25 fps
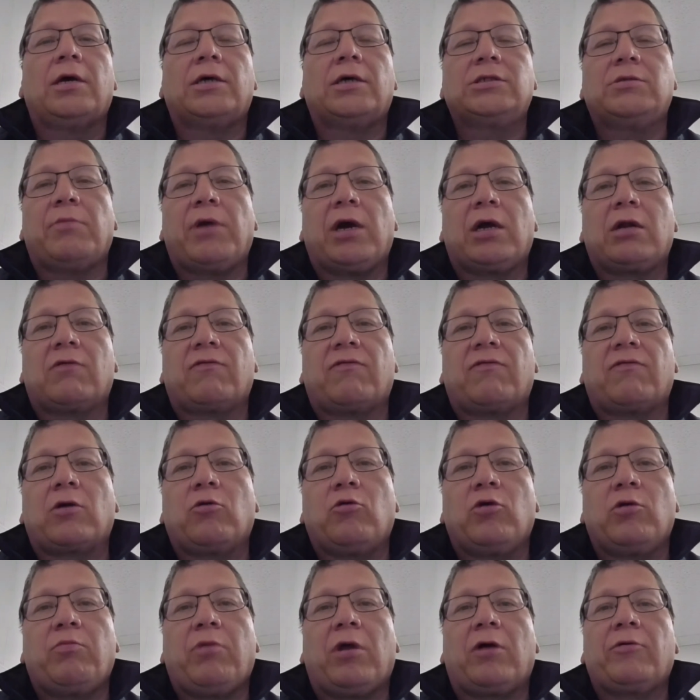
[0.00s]
As a matter of fact,
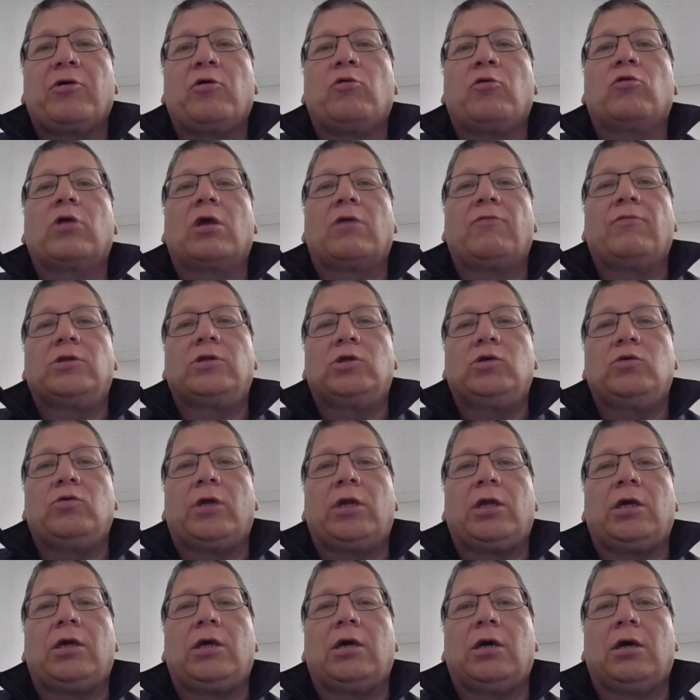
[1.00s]
we probably won't even do
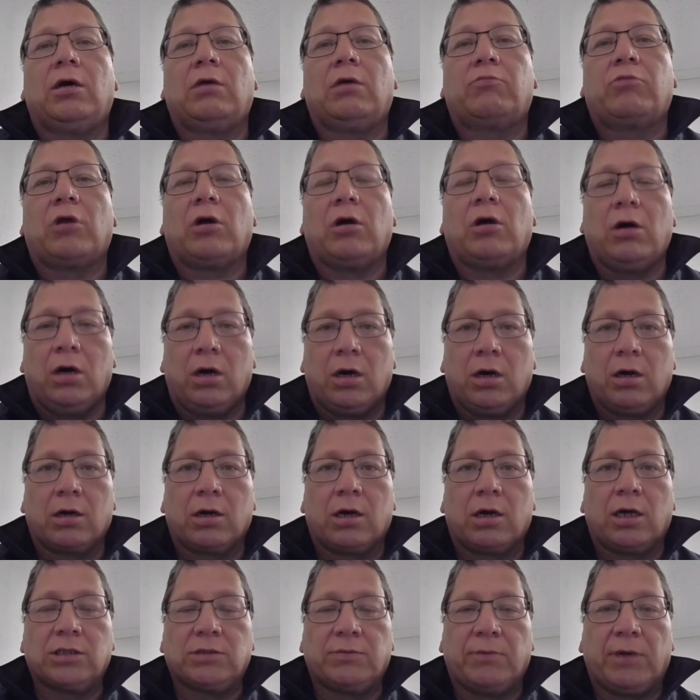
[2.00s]
any
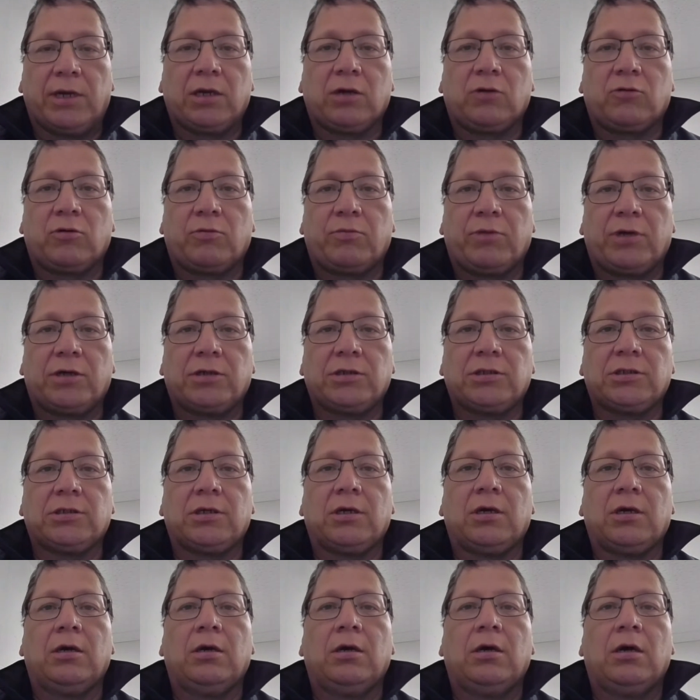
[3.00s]
cosmetic repairs
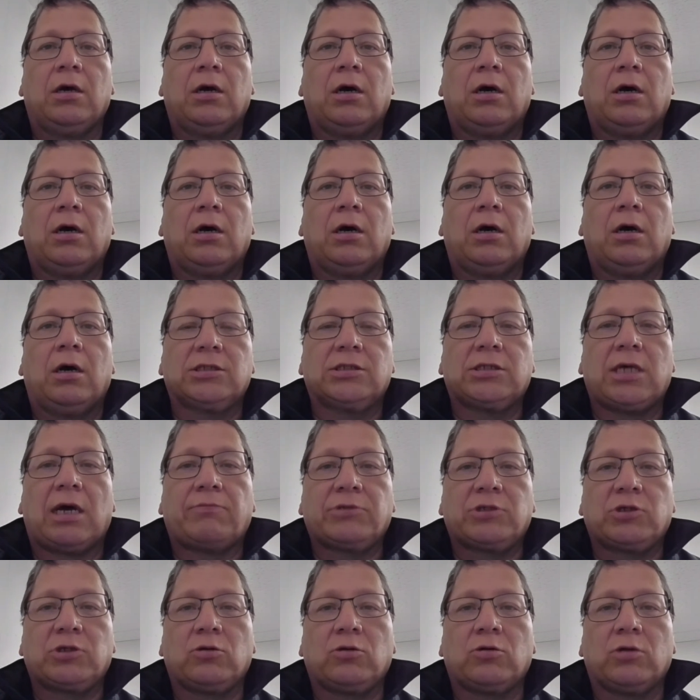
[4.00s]
unless it's
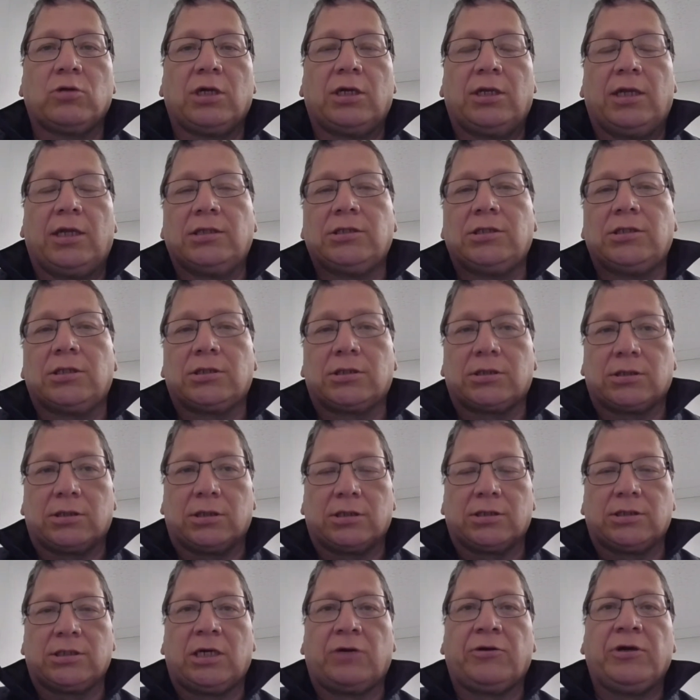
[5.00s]
absolutely
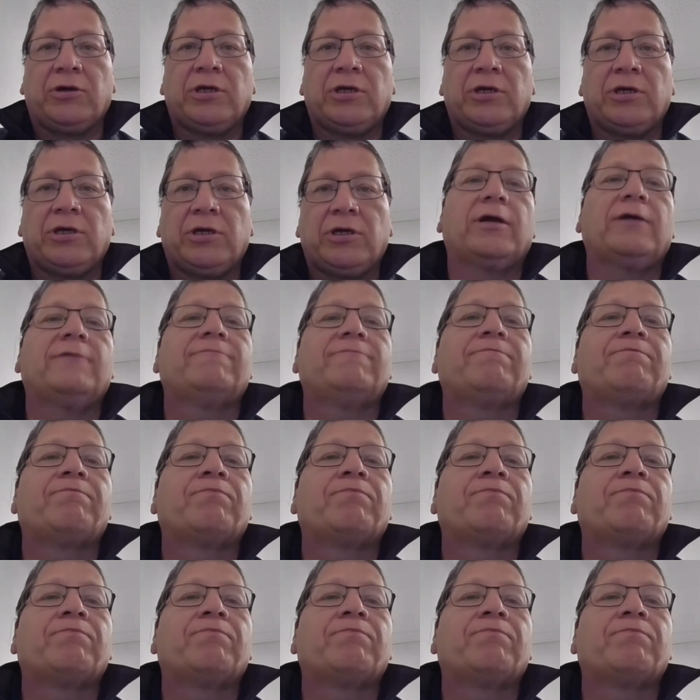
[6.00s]
necessary. Sorry.